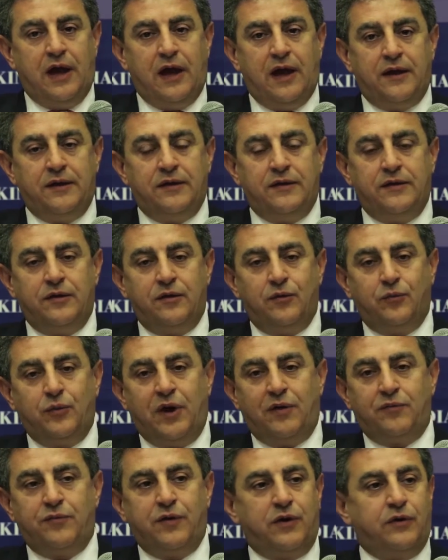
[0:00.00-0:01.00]
And
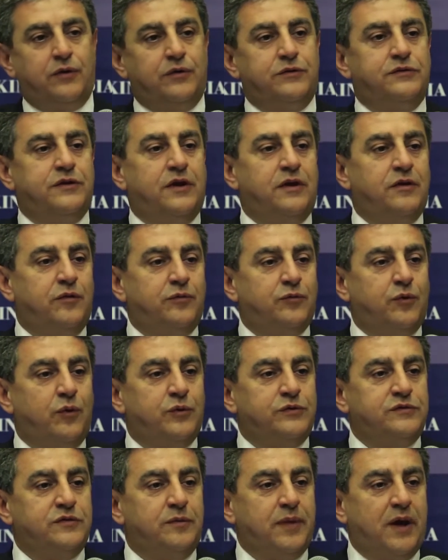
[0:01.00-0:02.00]
we are very concerned, of
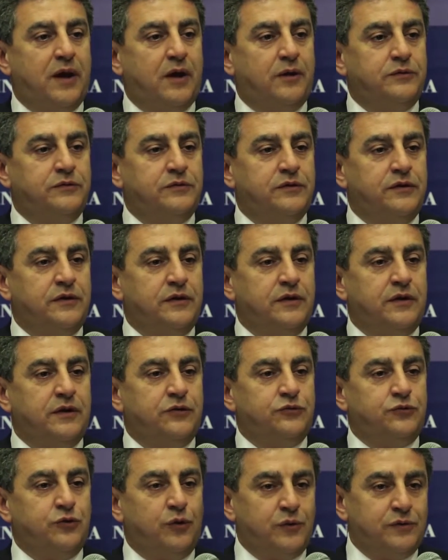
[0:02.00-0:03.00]
course, about
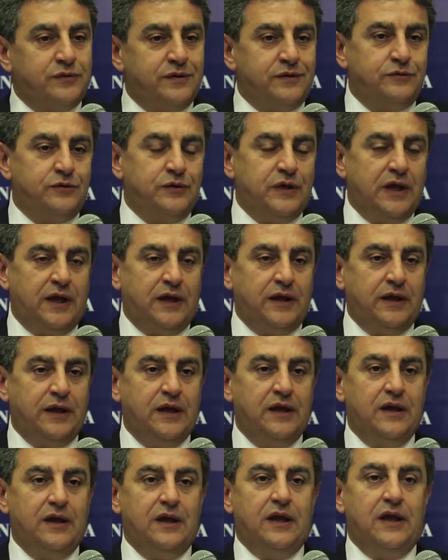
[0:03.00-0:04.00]
Jordan today
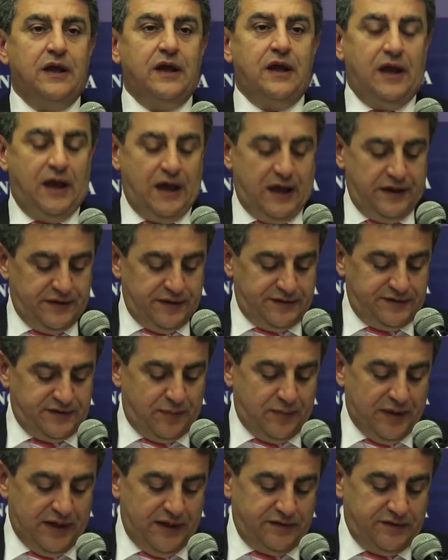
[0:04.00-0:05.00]
and the
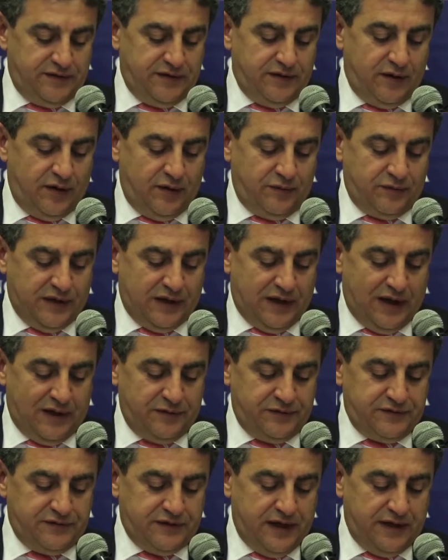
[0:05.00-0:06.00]
stability of the
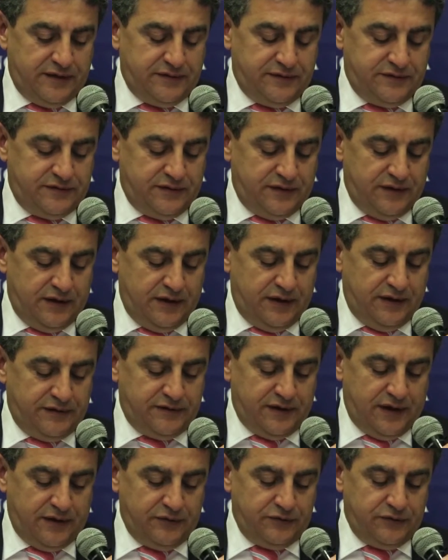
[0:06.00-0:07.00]
Gulf states
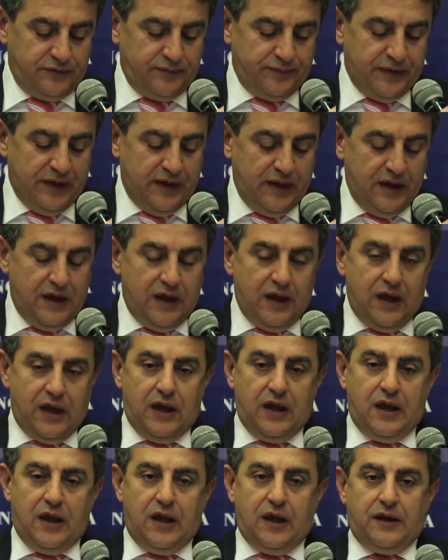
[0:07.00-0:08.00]
as such.
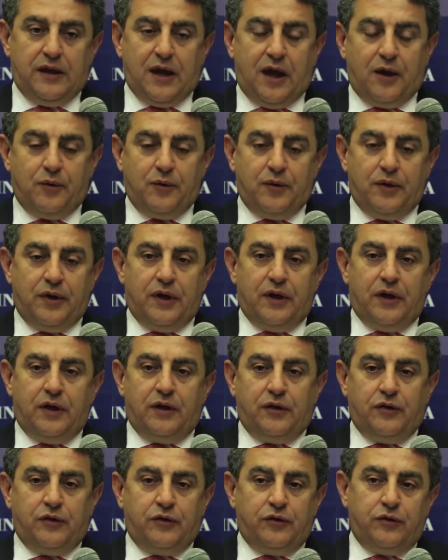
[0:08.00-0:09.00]
Now,
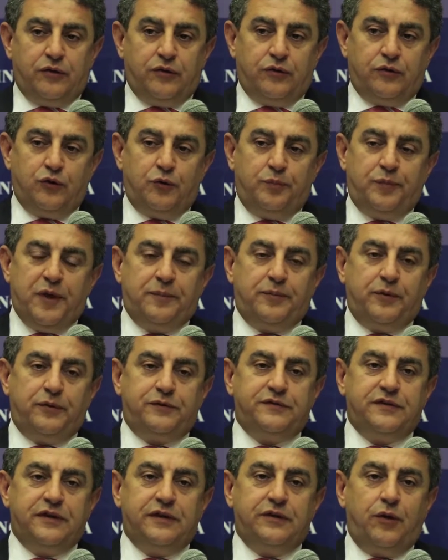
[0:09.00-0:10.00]
do
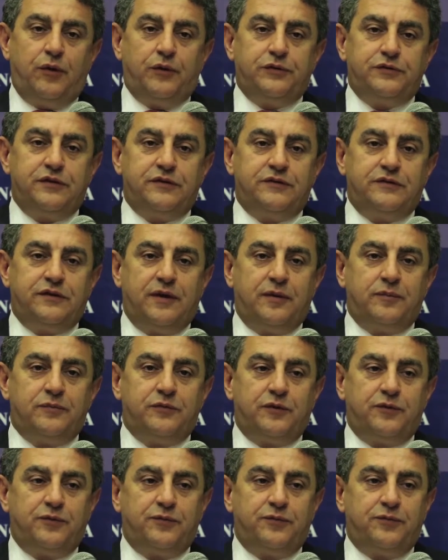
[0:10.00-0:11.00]
people see those in
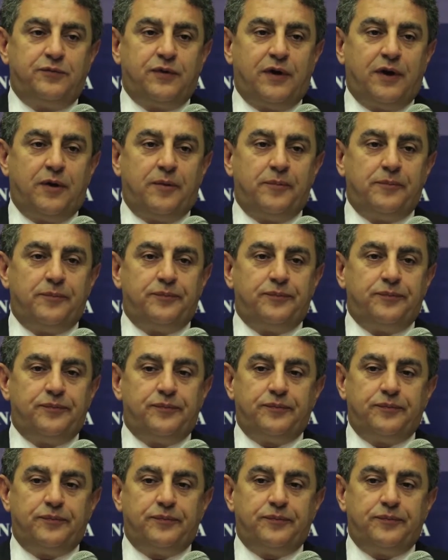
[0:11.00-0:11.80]
terms of